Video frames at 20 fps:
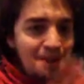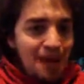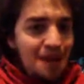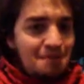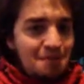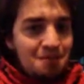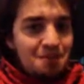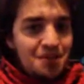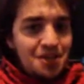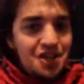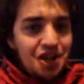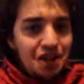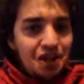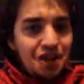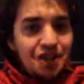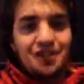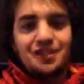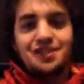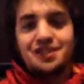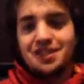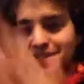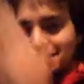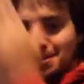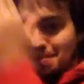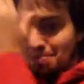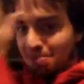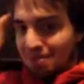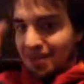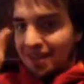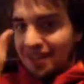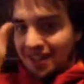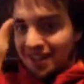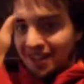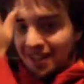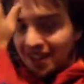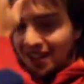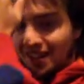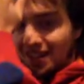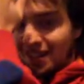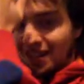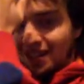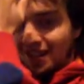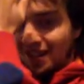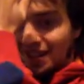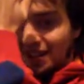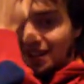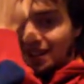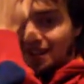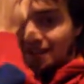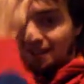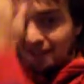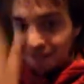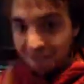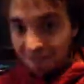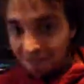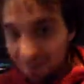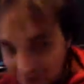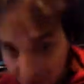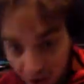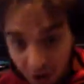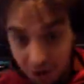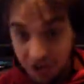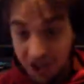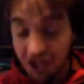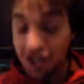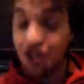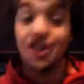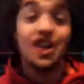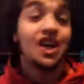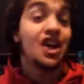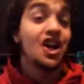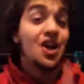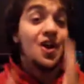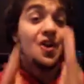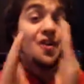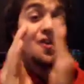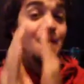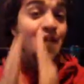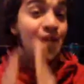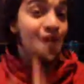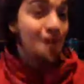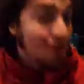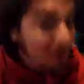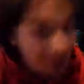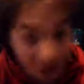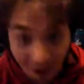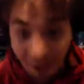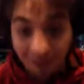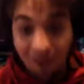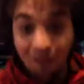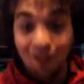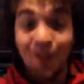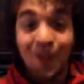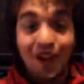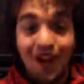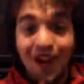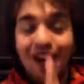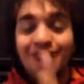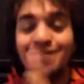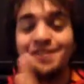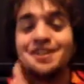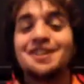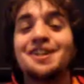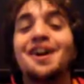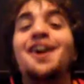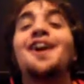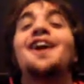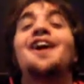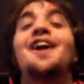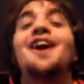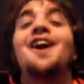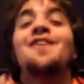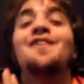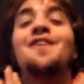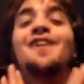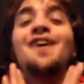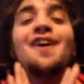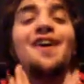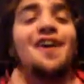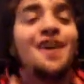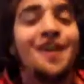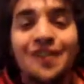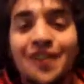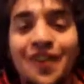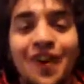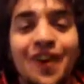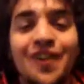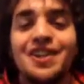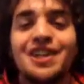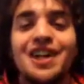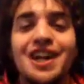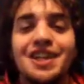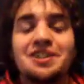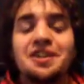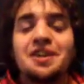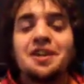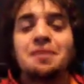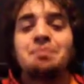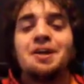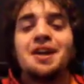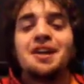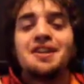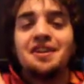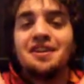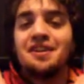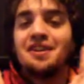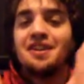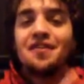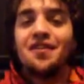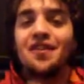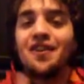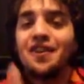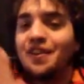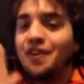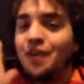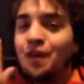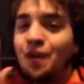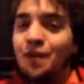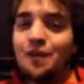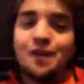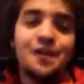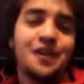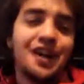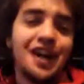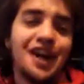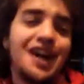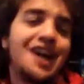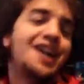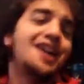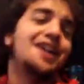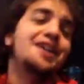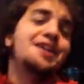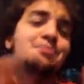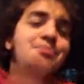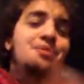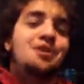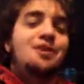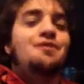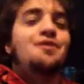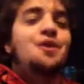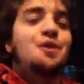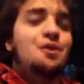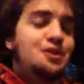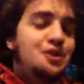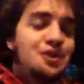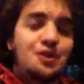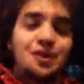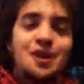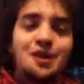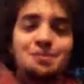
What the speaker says: Batman Returns to play Vulture. No, I'm sorry. No, you guys could have picked a different older guy to play Vulture.